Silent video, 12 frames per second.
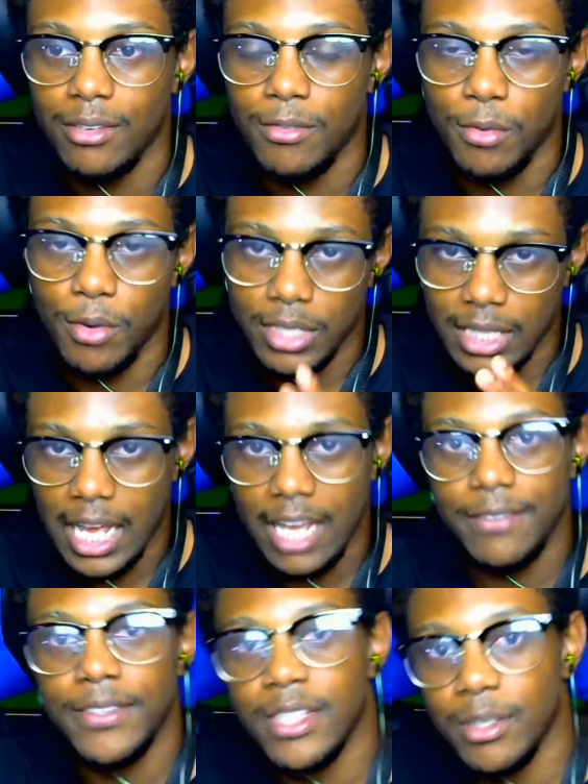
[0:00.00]
for
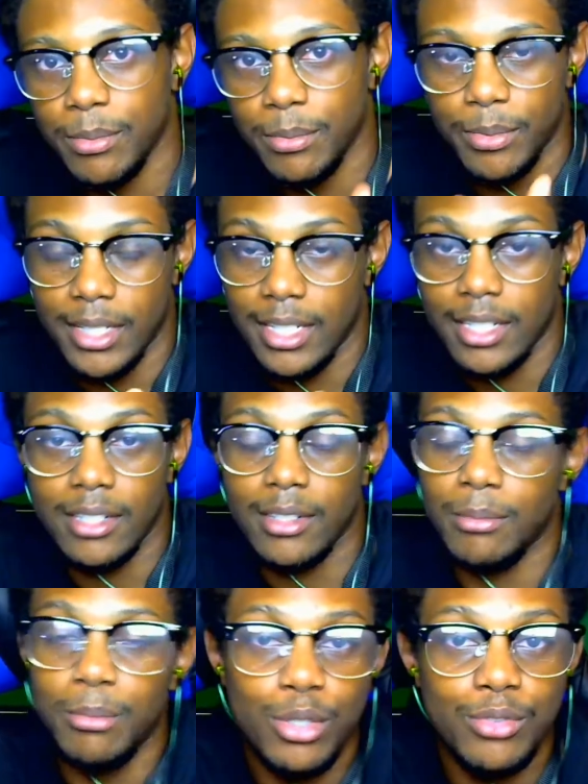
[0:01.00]
life to
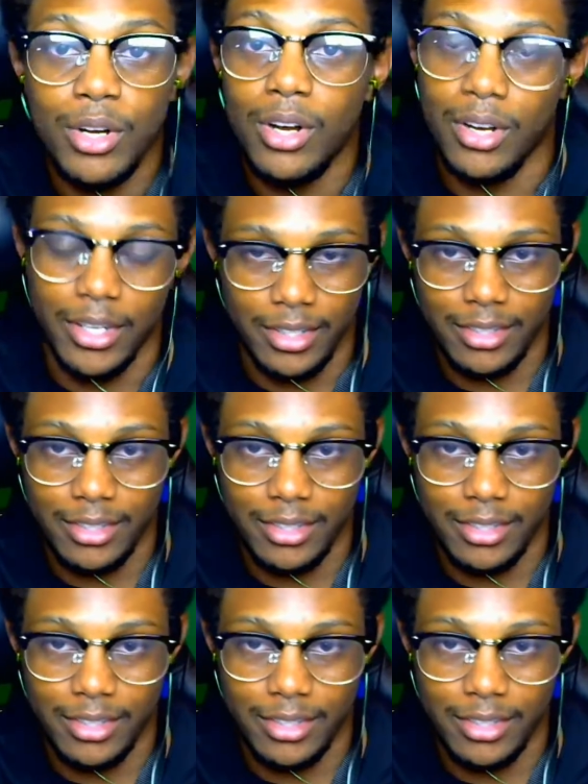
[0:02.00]
move on.